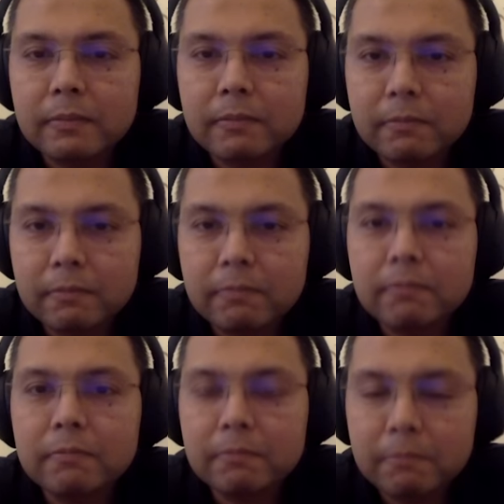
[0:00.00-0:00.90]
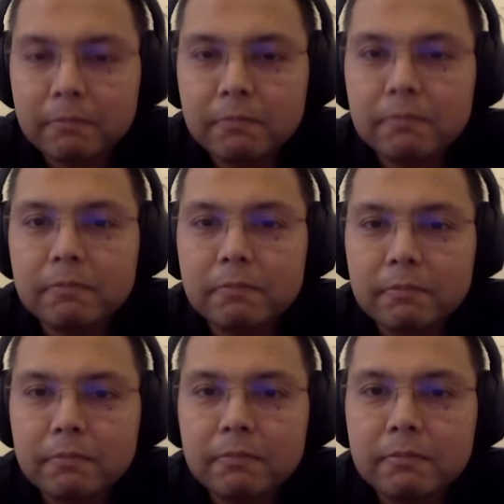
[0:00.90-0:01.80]

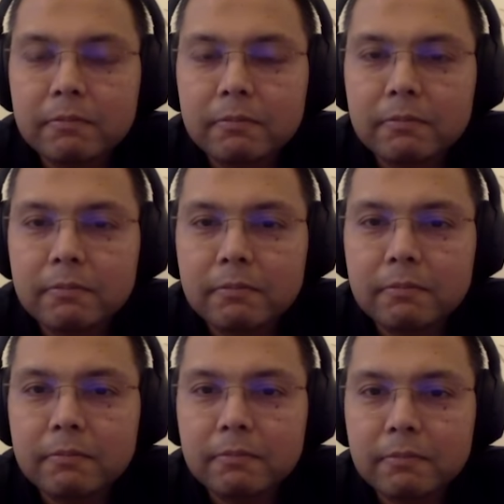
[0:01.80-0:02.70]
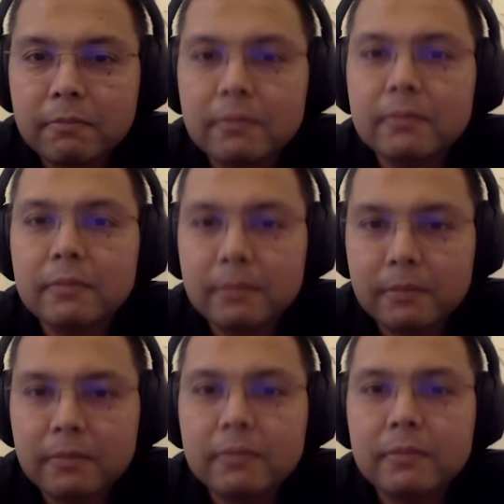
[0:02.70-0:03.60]

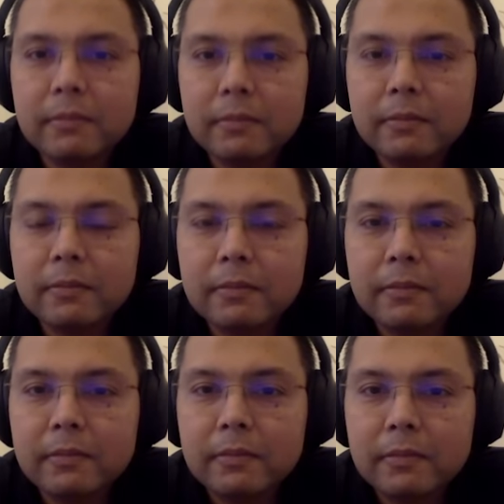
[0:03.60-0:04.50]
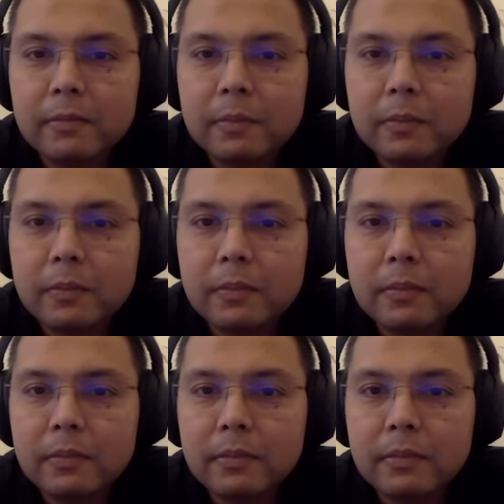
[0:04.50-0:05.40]

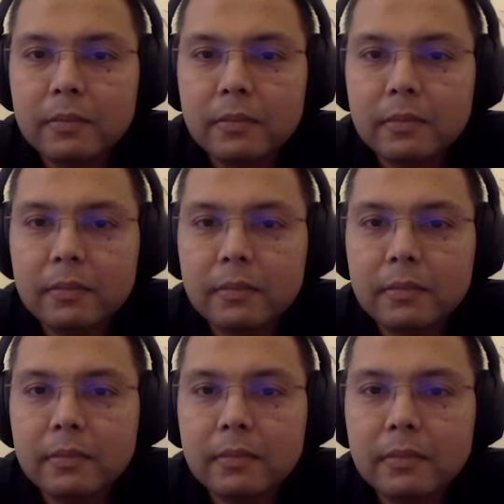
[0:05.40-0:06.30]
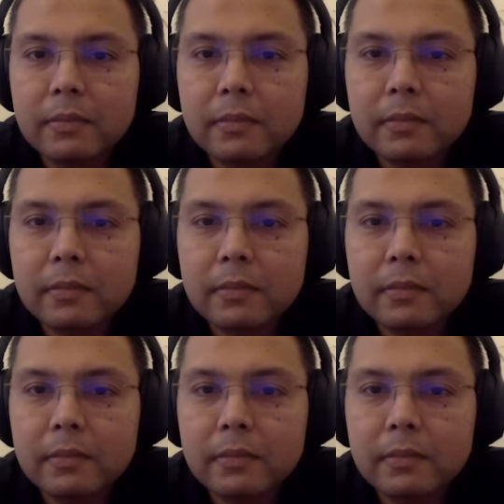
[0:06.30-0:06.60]
[no speech]